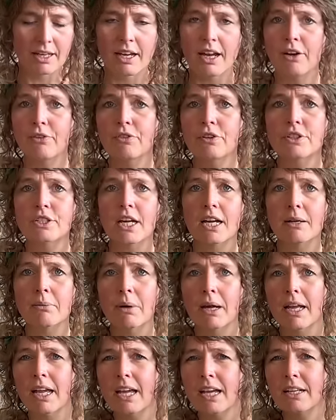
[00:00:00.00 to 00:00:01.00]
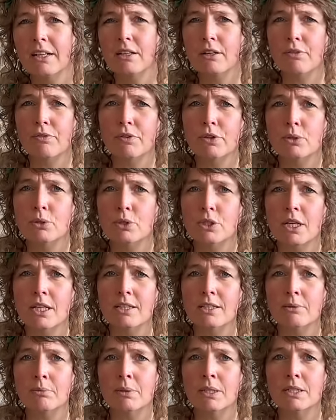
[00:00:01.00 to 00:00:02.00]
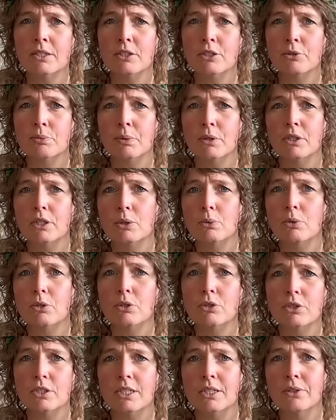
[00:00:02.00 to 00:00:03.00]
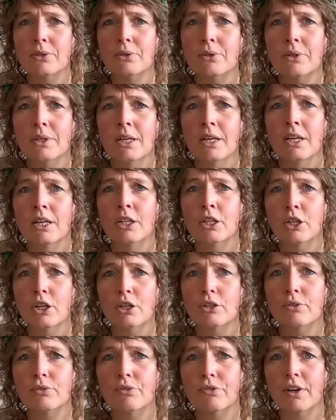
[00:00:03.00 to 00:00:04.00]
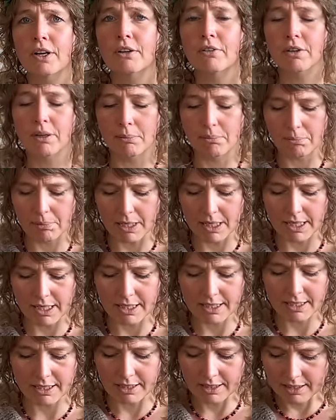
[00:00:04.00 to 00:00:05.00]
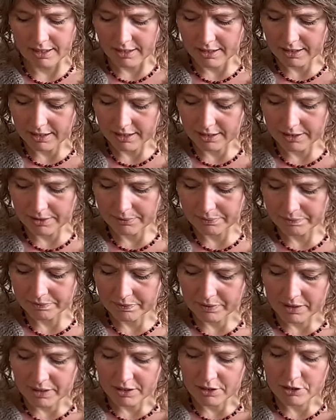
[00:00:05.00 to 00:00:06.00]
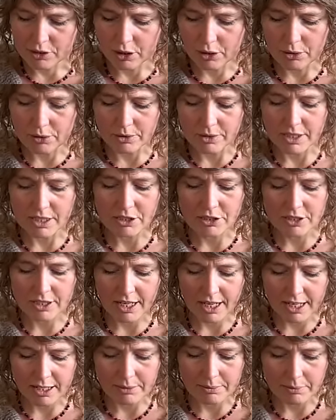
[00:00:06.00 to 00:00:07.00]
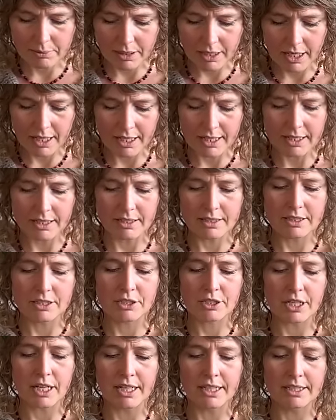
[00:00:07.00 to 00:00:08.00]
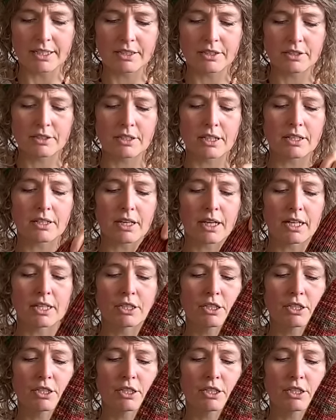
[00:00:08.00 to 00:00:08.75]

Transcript: every time I added a few centimeters, but it was still not very big. So this time I decided that I